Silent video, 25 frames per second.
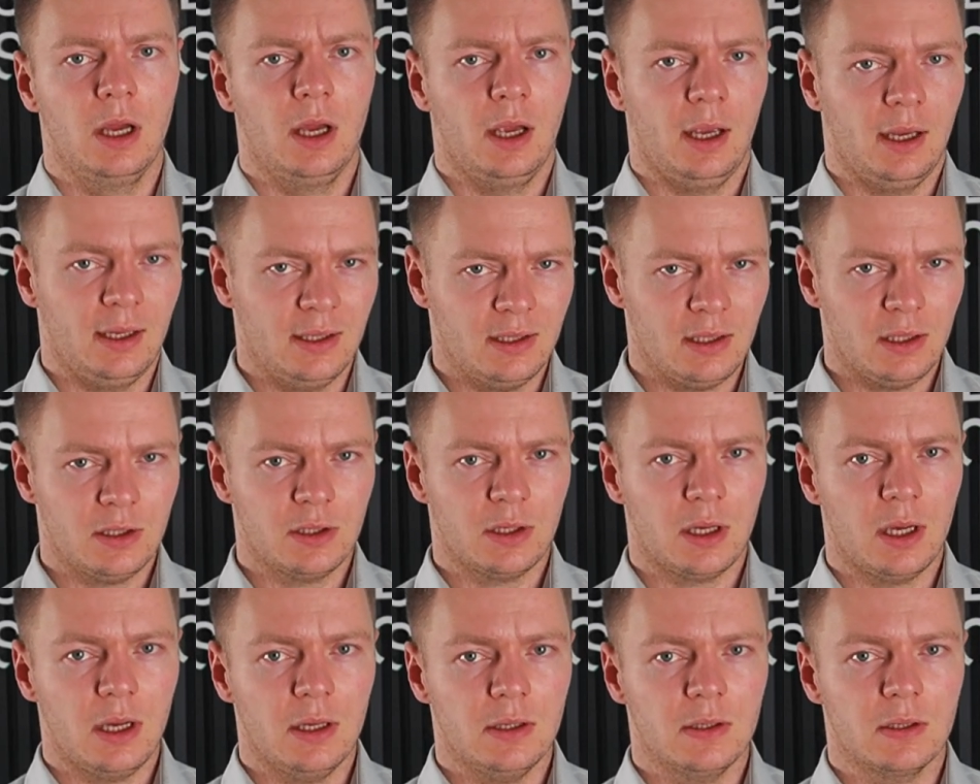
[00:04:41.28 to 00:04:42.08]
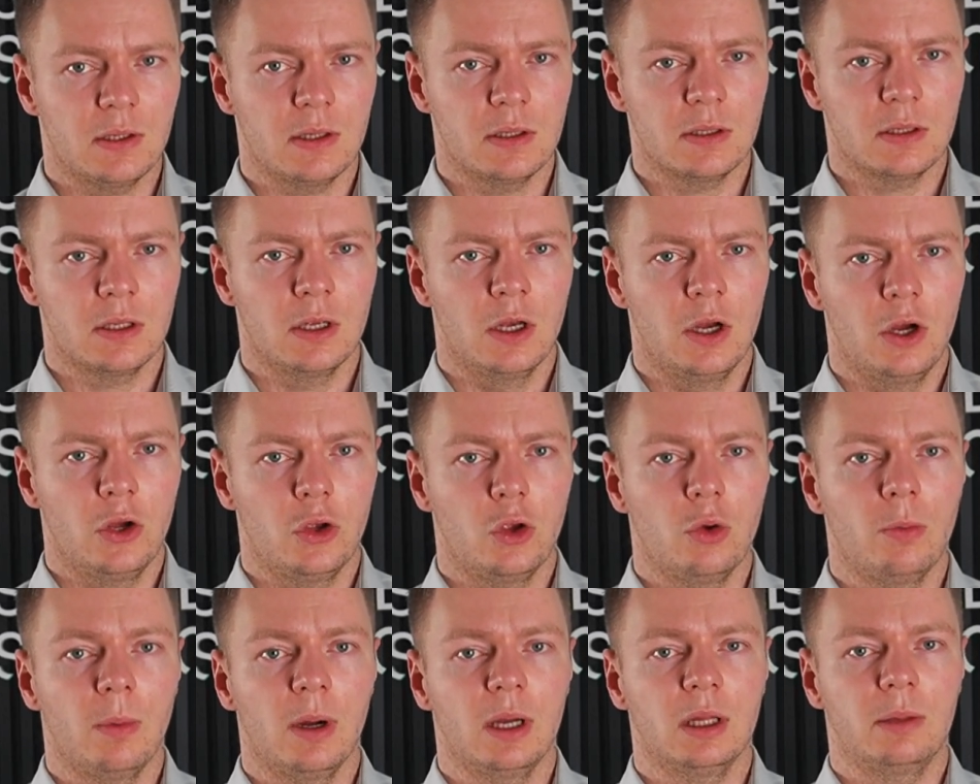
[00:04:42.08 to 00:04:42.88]
In such cases,
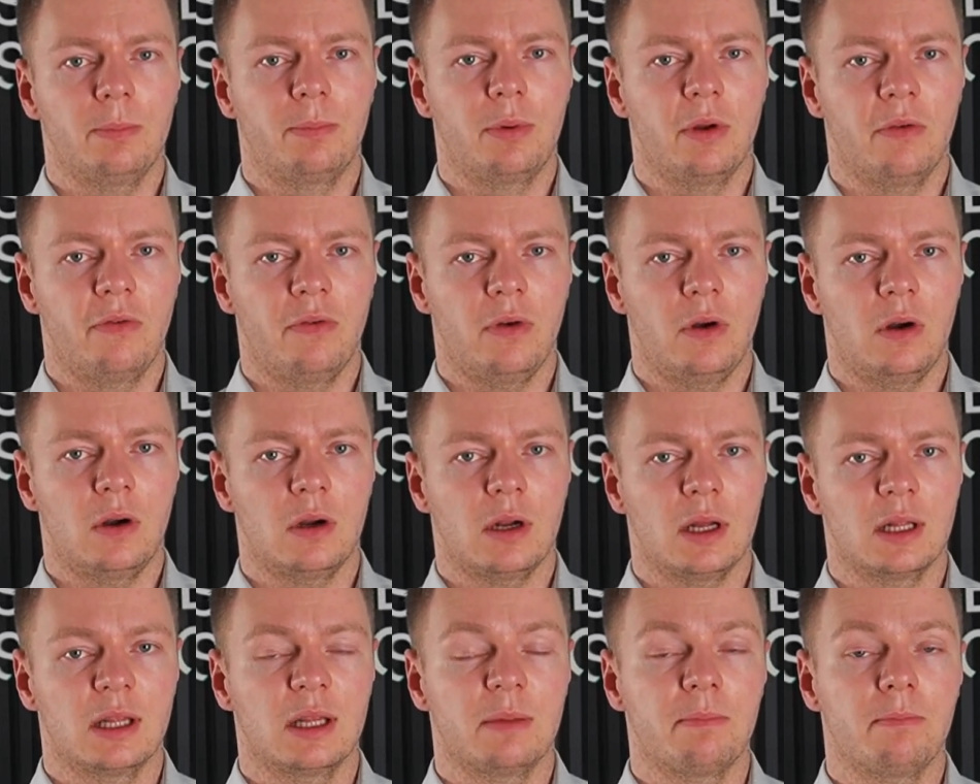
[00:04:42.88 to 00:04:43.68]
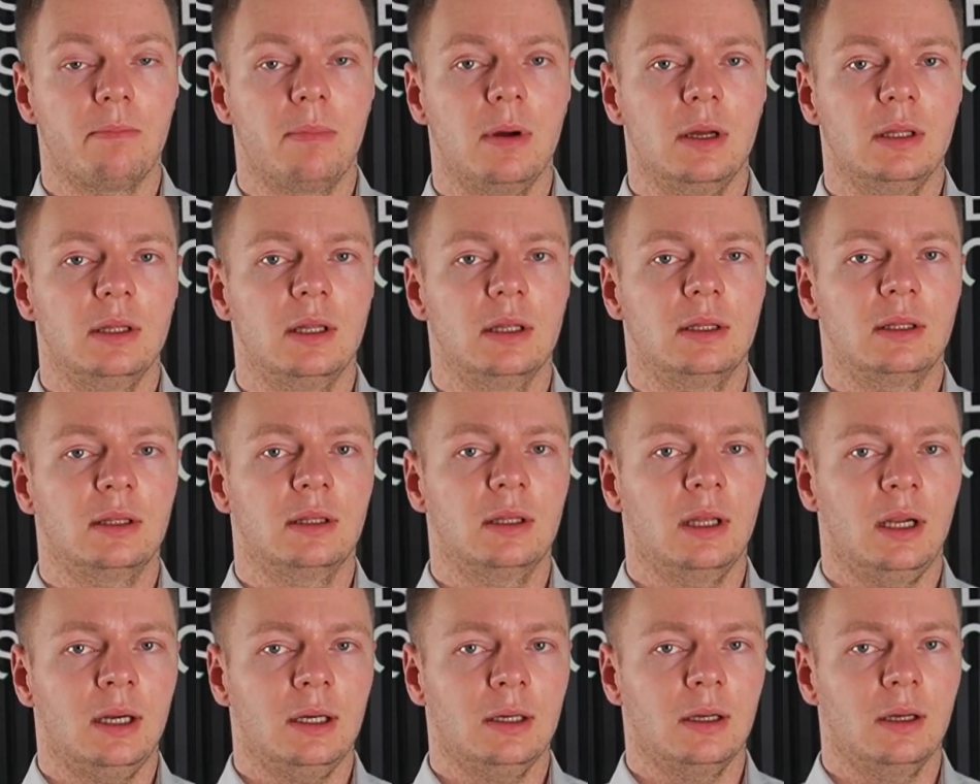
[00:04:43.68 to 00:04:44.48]
you might prefer an embedded
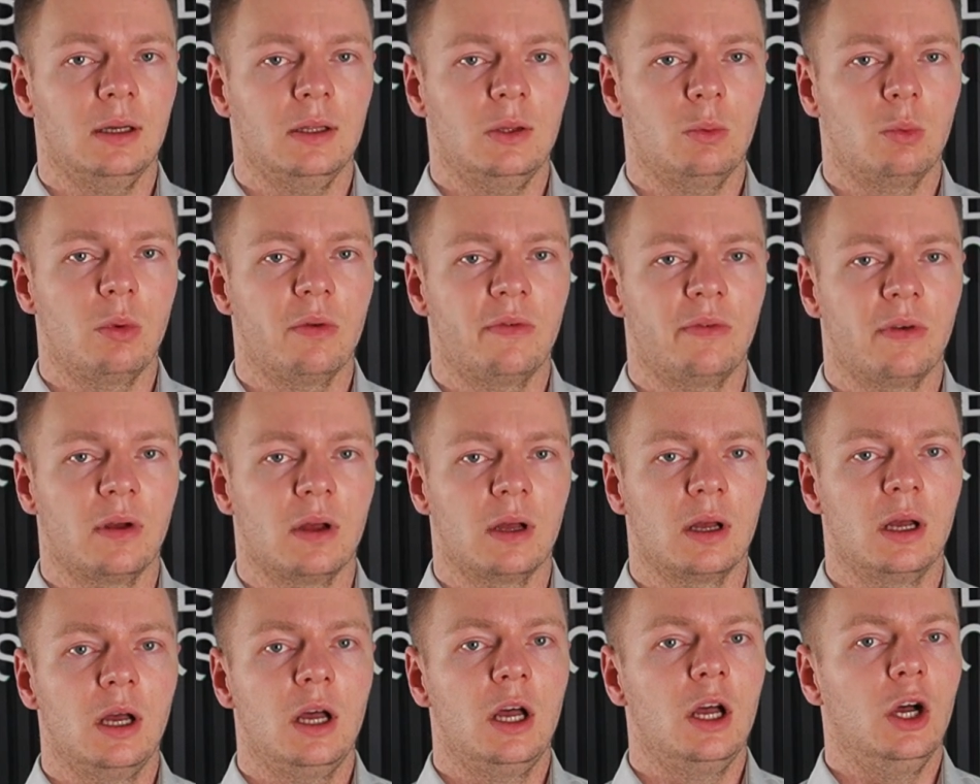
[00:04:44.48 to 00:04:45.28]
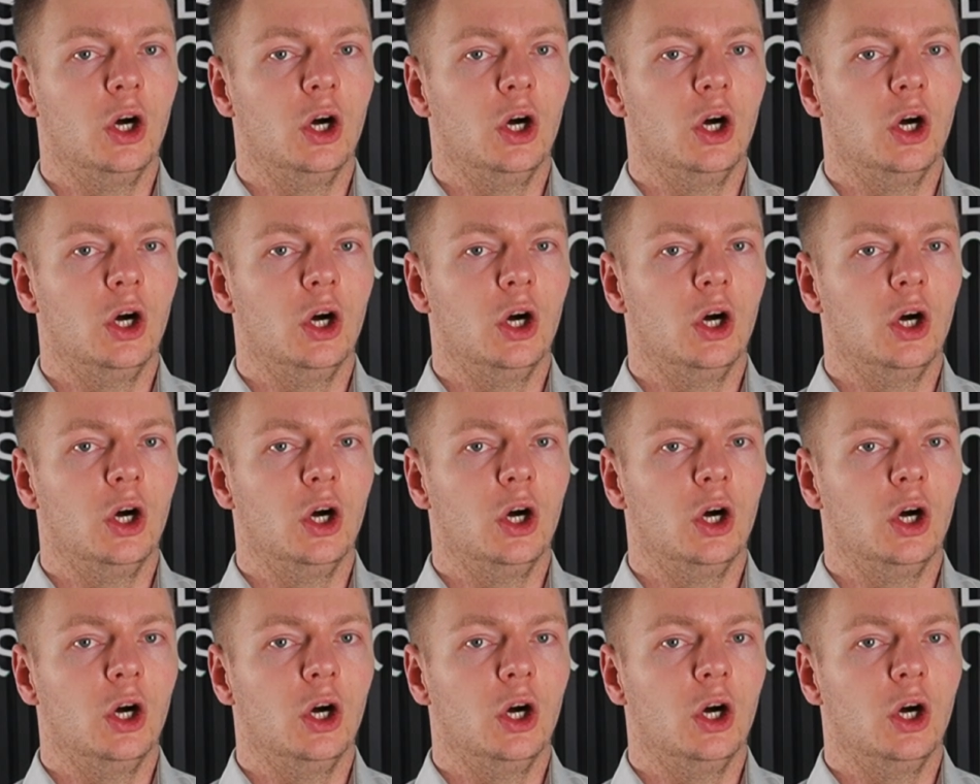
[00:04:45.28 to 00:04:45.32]
target with a